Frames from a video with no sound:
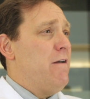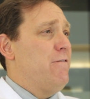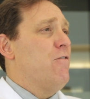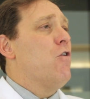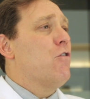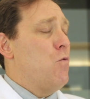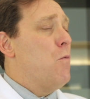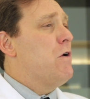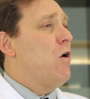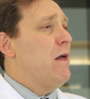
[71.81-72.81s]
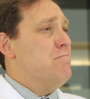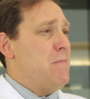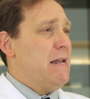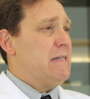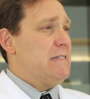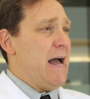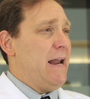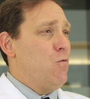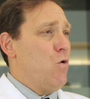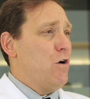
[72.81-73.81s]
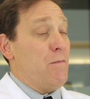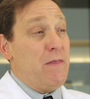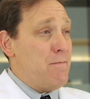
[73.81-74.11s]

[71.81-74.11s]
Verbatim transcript: a further, what we call a metastatic workup.